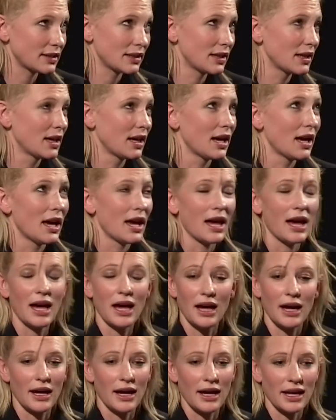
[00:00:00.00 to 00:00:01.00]
Uh,
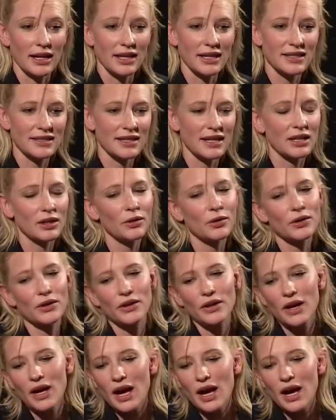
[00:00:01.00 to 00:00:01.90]
and he said, look,